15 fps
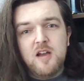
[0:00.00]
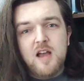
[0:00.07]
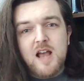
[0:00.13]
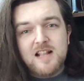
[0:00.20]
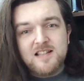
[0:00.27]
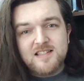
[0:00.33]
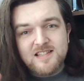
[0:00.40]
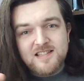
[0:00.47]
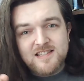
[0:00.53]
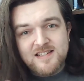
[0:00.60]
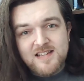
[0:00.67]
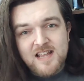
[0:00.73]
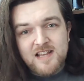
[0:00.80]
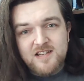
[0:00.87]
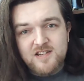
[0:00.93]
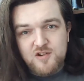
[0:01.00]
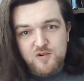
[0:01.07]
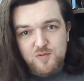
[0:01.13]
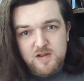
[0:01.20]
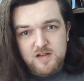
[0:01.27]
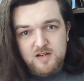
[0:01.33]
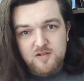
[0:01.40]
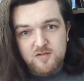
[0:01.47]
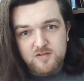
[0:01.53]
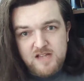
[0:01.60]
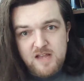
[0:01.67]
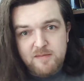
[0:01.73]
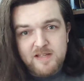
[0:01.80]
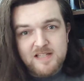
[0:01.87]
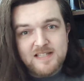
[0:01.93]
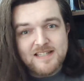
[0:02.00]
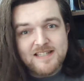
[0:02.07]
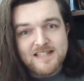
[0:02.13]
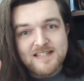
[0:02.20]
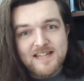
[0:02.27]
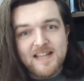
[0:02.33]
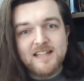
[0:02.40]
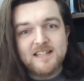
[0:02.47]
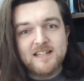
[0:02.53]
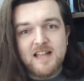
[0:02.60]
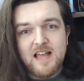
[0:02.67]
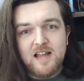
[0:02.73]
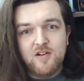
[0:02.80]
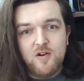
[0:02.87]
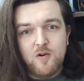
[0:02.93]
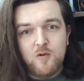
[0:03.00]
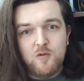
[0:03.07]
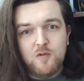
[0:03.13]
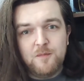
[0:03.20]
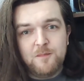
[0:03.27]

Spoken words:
And stick to it. God damn it, stick to that goal.